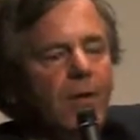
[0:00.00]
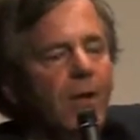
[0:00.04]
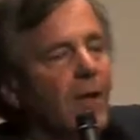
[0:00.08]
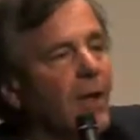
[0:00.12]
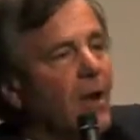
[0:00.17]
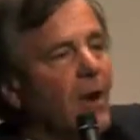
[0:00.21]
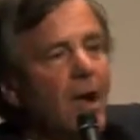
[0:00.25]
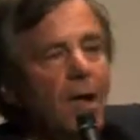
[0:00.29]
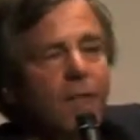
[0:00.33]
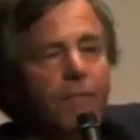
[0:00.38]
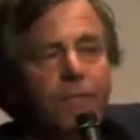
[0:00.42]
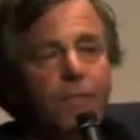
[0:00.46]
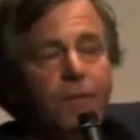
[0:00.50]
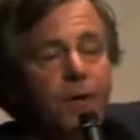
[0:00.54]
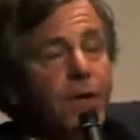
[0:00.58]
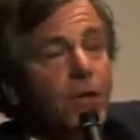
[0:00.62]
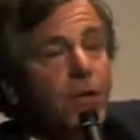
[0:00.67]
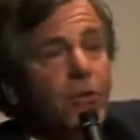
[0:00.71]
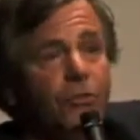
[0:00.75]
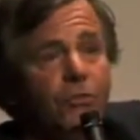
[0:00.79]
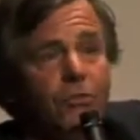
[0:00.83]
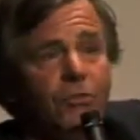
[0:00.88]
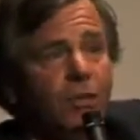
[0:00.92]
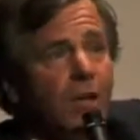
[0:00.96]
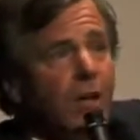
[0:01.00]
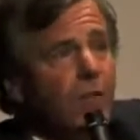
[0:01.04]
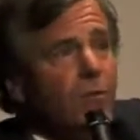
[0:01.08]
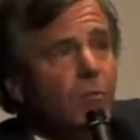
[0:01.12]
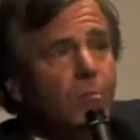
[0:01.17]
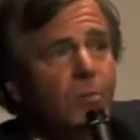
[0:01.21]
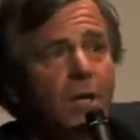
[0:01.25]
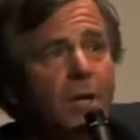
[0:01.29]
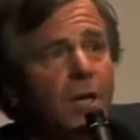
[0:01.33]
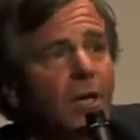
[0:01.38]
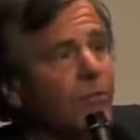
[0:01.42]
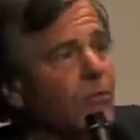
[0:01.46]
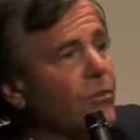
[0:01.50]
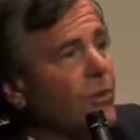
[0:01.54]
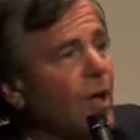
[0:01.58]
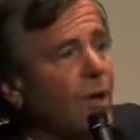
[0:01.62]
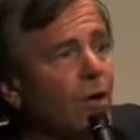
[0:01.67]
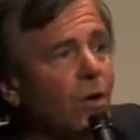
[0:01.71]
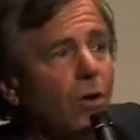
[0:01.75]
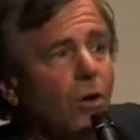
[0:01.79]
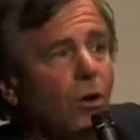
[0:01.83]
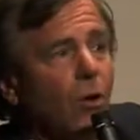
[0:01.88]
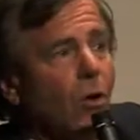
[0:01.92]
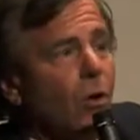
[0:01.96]
And I've finished 7 minutes. I
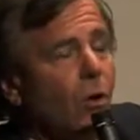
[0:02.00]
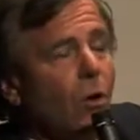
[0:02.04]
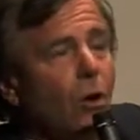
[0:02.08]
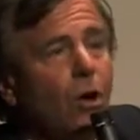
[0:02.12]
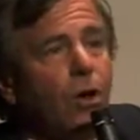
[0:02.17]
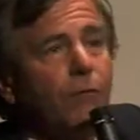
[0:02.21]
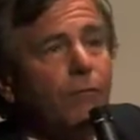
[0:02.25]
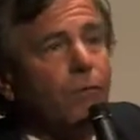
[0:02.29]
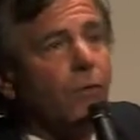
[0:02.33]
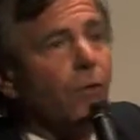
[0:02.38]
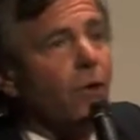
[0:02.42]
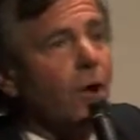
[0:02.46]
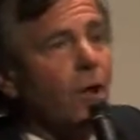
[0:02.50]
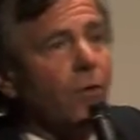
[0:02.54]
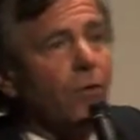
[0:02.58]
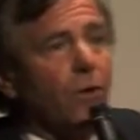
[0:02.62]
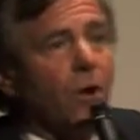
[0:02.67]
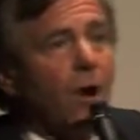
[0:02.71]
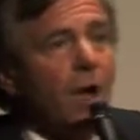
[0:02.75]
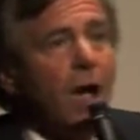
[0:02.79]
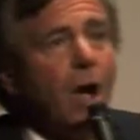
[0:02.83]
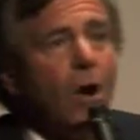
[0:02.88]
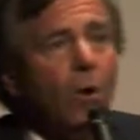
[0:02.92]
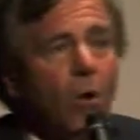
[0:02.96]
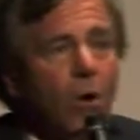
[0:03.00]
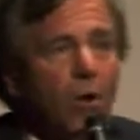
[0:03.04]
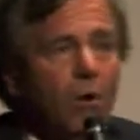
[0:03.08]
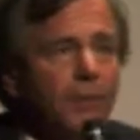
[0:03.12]
could have gone on for another hour.